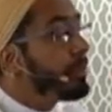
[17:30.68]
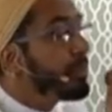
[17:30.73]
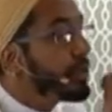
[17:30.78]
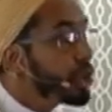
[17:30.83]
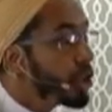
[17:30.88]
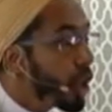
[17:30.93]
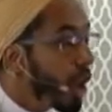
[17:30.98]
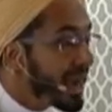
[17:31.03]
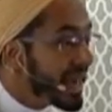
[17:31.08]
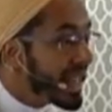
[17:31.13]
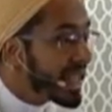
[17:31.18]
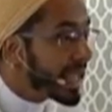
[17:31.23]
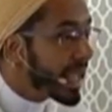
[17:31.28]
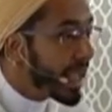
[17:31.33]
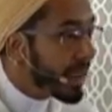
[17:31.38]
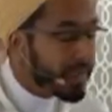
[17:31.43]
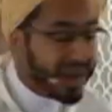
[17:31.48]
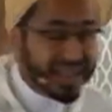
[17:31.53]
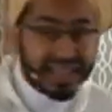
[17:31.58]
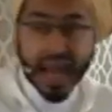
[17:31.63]
purely
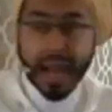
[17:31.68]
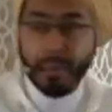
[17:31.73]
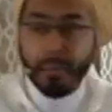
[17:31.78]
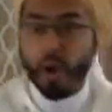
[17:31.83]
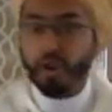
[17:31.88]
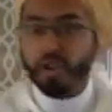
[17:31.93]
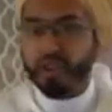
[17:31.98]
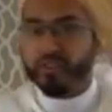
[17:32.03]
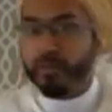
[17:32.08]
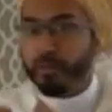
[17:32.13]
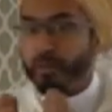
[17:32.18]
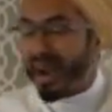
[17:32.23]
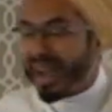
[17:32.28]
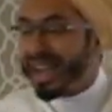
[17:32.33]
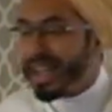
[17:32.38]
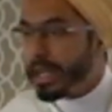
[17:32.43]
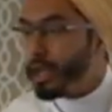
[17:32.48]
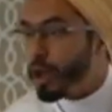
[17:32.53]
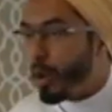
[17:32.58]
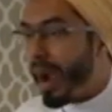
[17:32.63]
by the amount of
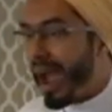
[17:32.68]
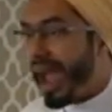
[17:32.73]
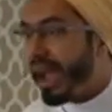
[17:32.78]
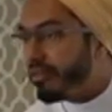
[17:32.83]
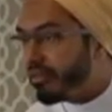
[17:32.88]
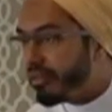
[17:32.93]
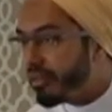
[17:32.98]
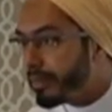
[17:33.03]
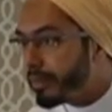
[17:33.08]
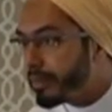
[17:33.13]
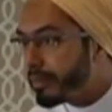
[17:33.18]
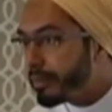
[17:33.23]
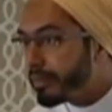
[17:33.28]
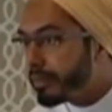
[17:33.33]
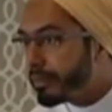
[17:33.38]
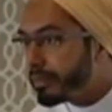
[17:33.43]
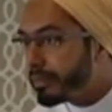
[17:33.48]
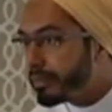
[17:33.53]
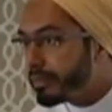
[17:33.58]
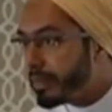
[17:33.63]
money you have
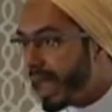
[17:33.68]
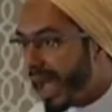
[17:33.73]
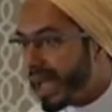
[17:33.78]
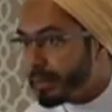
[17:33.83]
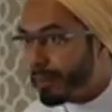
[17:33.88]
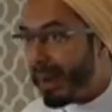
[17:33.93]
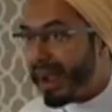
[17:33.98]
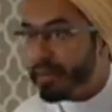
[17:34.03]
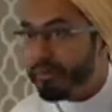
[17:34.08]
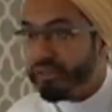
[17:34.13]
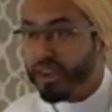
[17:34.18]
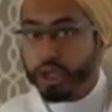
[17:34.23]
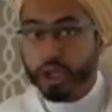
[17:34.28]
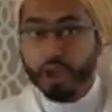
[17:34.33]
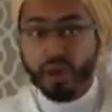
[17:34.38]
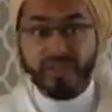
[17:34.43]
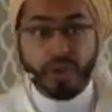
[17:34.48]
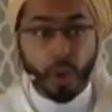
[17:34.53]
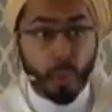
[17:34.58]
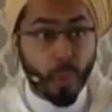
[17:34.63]
and by
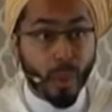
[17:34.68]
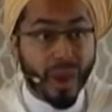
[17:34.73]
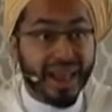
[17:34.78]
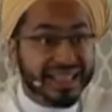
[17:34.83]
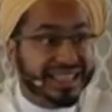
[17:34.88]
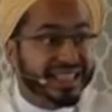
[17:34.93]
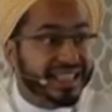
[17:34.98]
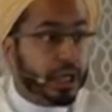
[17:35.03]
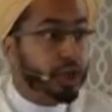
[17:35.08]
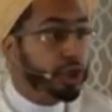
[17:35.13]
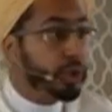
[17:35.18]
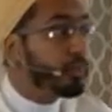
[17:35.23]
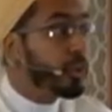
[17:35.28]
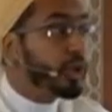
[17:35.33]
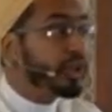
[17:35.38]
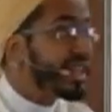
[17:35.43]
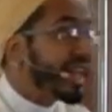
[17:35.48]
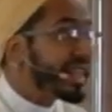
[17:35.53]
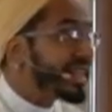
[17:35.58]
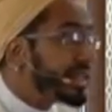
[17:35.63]
virtue of the wealth that you
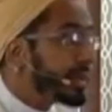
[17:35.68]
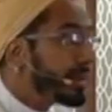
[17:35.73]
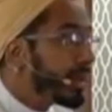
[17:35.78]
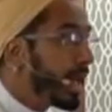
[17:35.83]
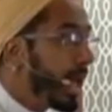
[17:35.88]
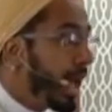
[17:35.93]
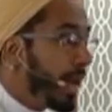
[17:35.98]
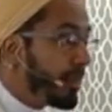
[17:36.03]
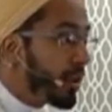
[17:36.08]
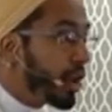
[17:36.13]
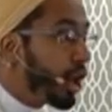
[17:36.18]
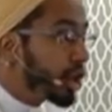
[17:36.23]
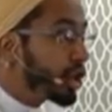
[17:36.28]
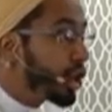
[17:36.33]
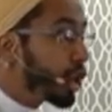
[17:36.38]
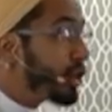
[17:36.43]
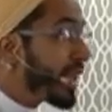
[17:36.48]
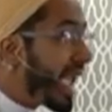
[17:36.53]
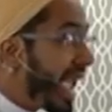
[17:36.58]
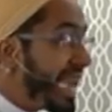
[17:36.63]
possess. Because
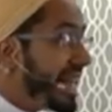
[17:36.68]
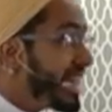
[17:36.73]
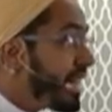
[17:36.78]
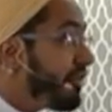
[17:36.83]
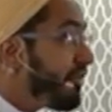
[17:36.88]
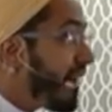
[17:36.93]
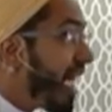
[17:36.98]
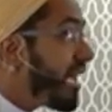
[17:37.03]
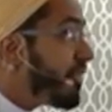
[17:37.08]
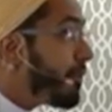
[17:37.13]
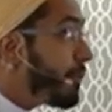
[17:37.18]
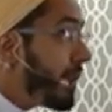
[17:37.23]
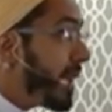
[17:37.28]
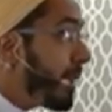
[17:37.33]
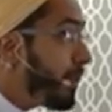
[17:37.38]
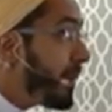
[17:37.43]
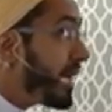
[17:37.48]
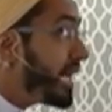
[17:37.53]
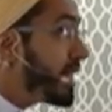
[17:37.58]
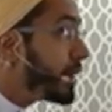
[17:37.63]
those 85
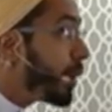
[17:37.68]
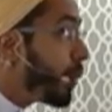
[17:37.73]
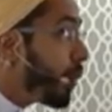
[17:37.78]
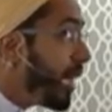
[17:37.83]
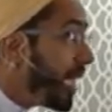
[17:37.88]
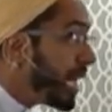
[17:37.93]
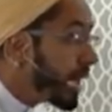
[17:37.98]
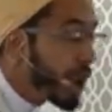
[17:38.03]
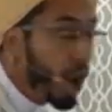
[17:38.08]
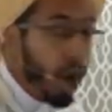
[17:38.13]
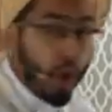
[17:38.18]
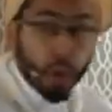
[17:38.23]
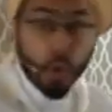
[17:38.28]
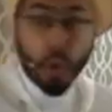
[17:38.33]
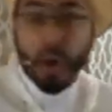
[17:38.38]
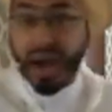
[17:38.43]
people in the world who